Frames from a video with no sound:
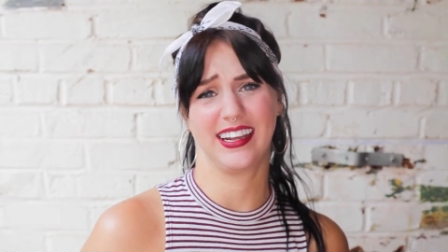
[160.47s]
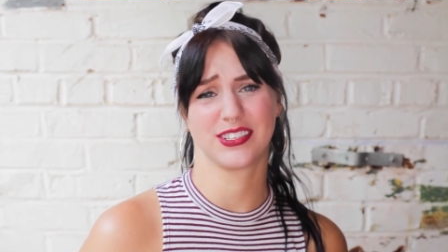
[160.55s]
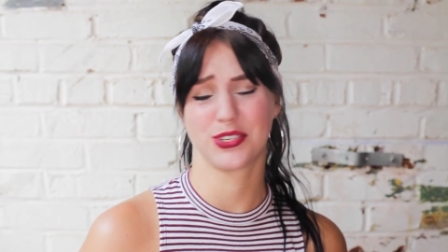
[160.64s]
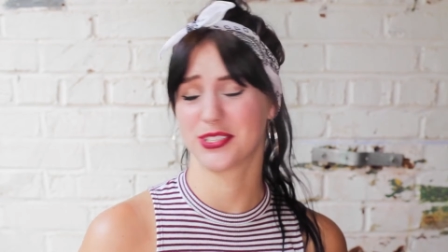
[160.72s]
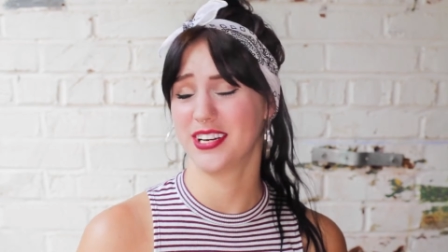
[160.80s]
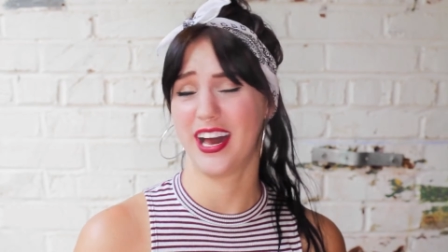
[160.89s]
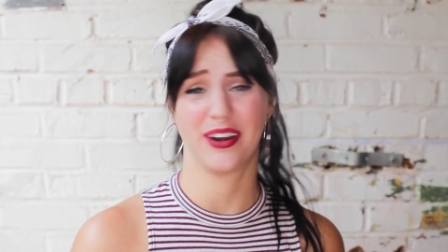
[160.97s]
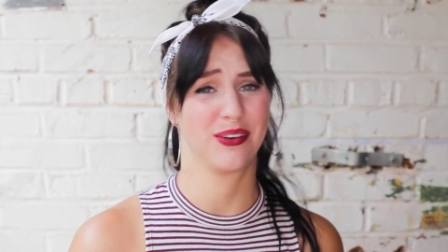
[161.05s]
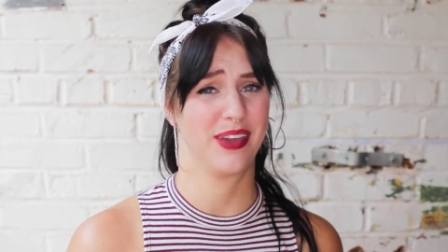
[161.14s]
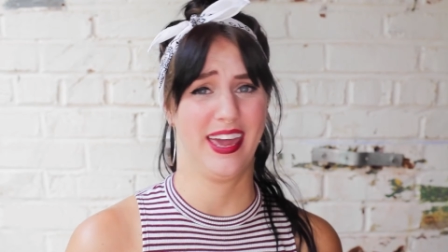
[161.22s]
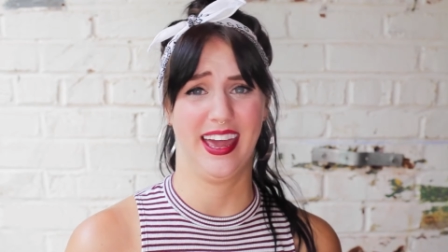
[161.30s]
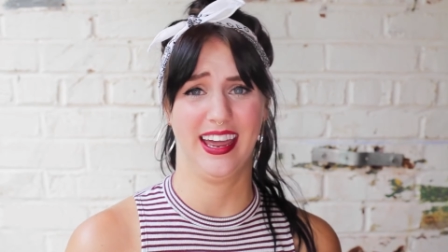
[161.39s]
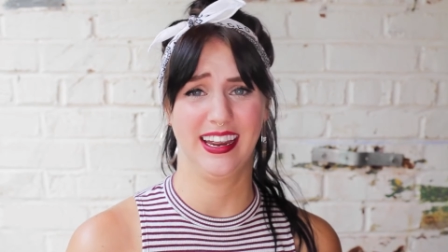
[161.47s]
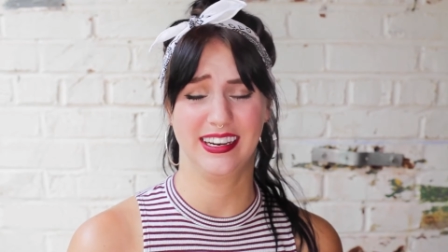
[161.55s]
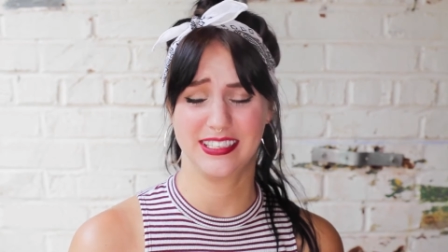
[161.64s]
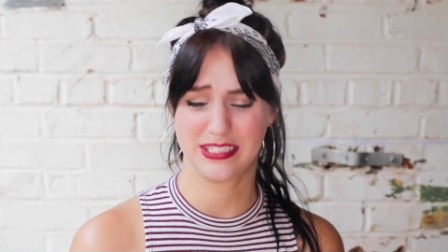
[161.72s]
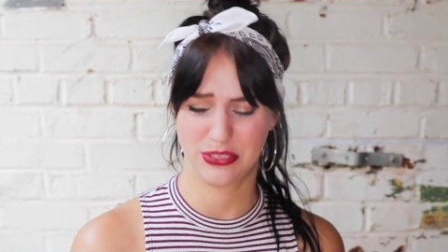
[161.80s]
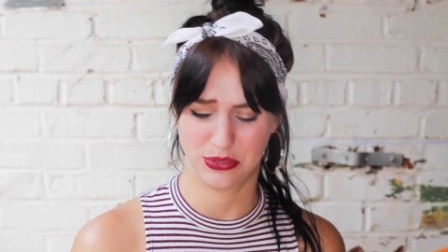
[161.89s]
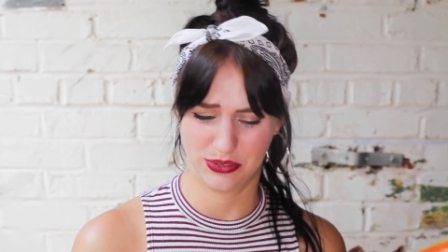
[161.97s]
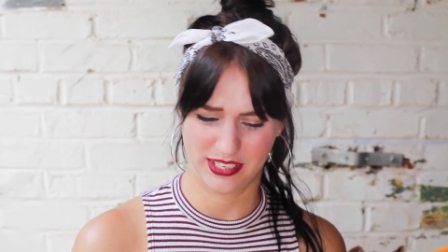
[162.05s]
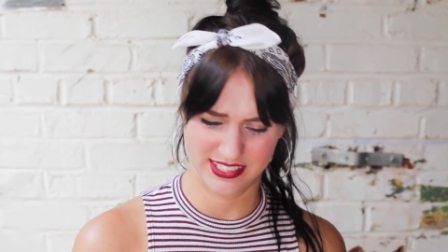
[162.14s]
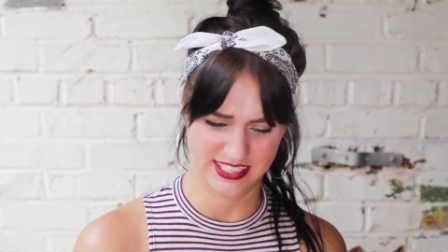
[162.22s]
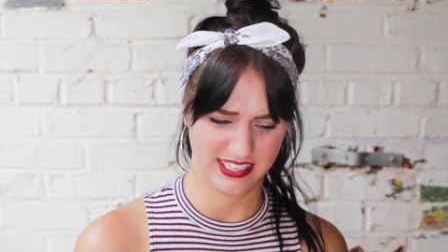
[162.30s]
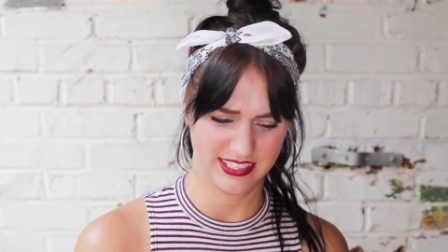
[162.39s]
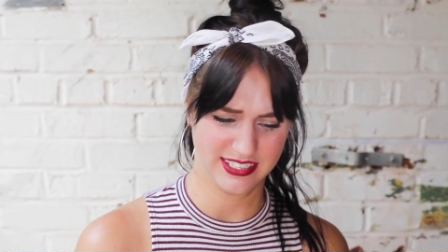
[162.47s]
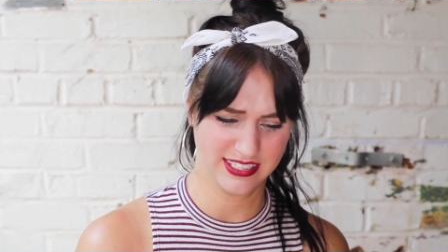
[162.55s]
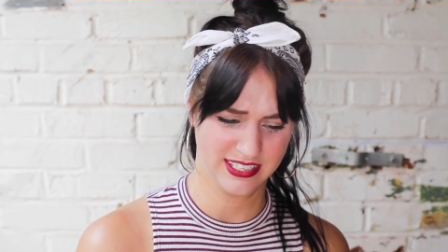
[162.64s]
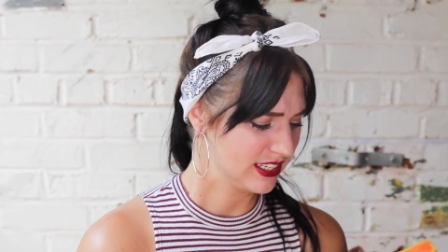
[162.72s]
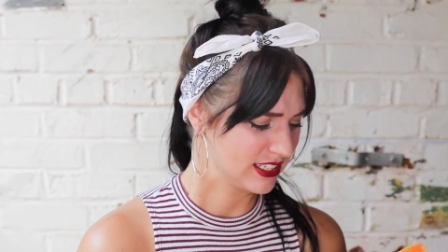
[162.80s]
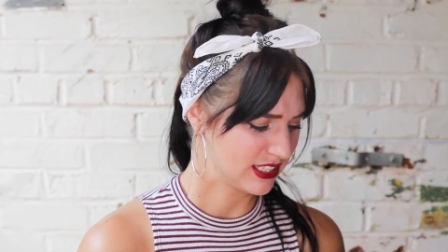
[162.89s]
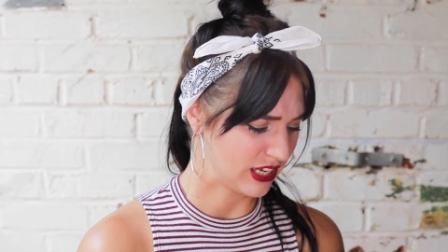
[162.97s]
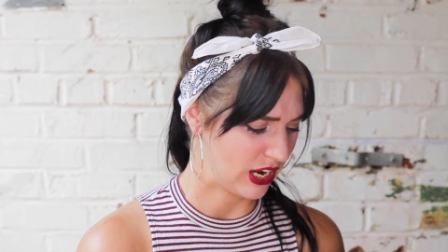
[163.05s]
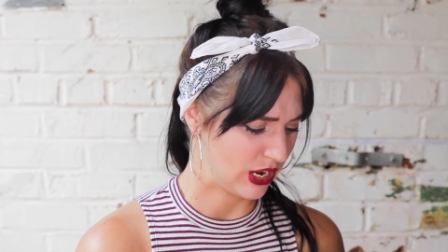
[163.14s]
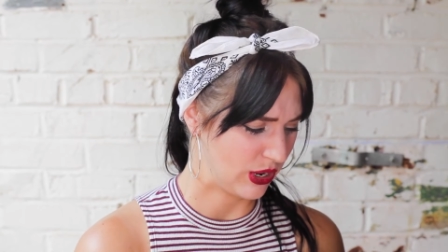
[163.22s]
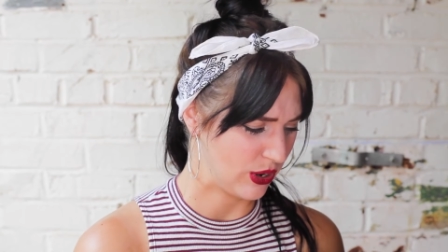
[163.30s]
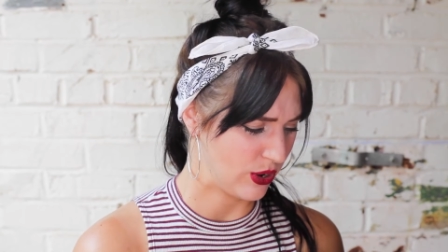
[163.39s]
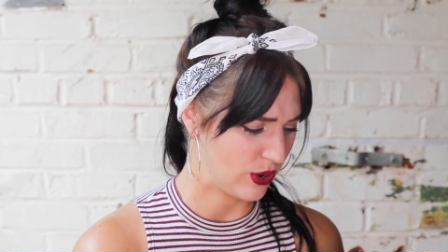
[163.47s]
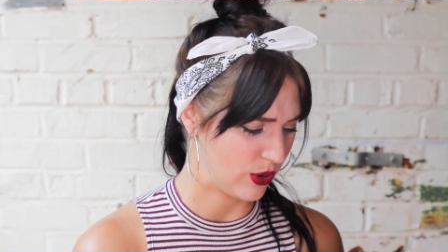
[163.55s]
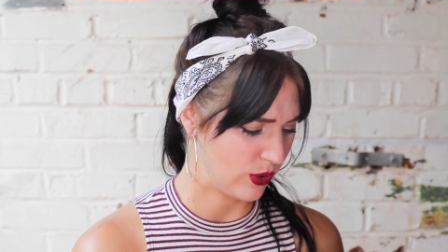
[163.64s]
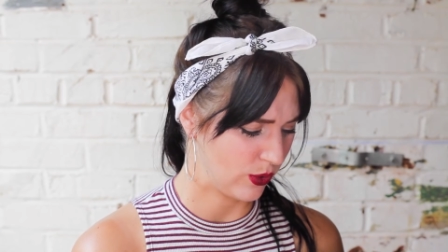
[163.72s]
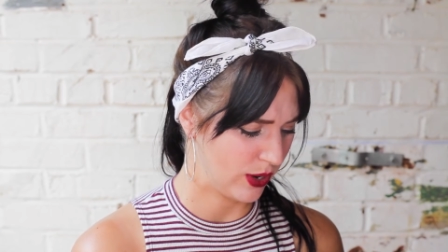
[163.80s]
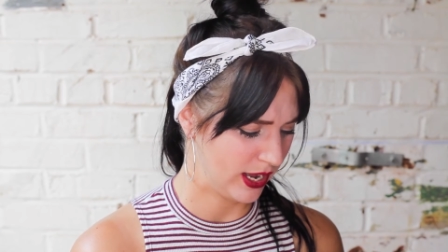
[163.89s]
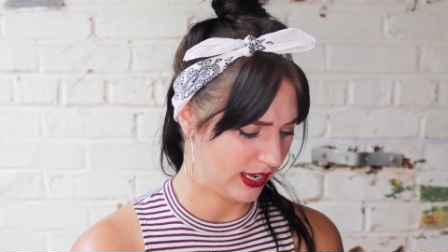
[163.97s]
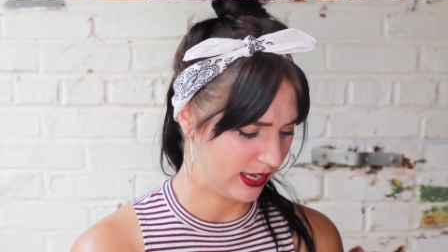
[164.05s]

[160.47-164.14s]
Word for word: It's just not okay to exist. So